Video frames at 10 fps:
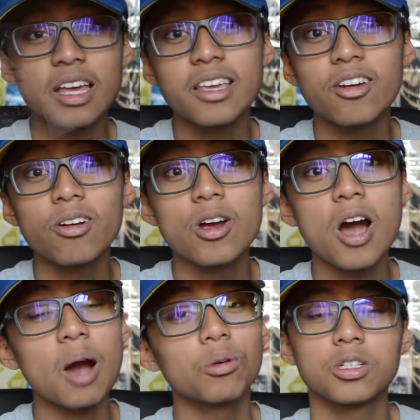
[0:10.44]
that year,
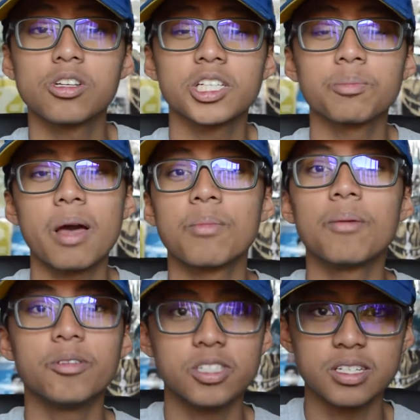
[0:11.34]
I wanted to expand
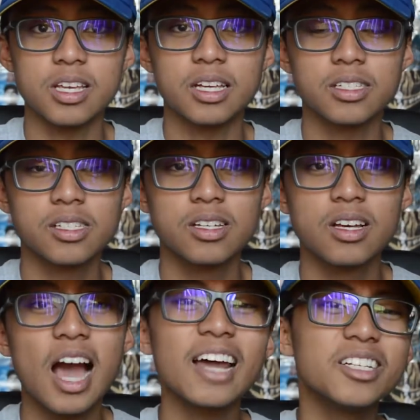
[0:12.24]
my music taste.
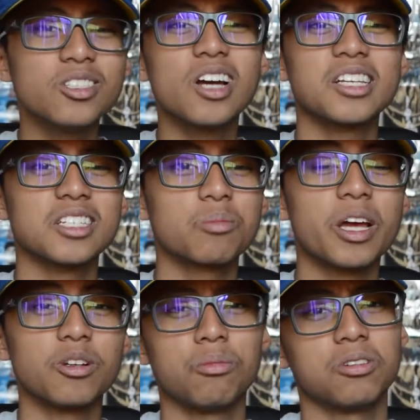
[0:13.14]
How did you guys
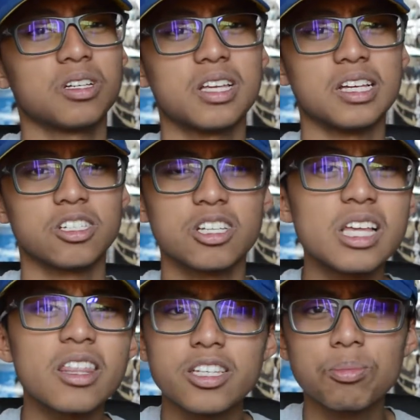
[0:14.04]
expand your music taste? Because
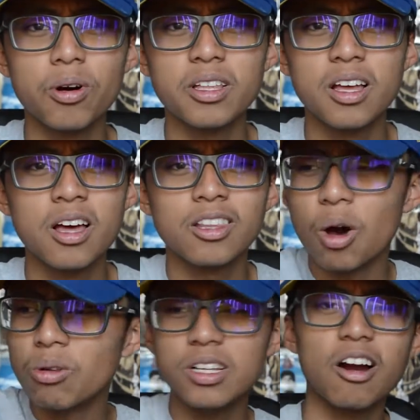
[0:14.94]
at this point,
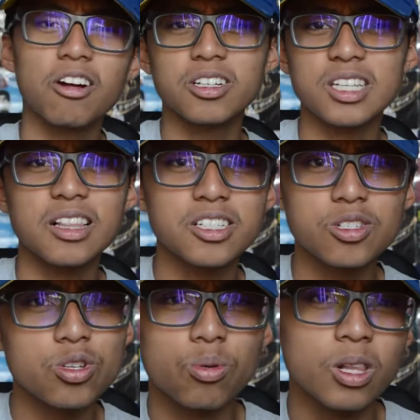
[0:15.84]
the only artists I
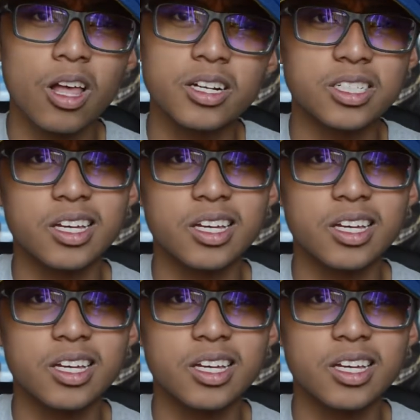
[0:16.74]
listened to were Logic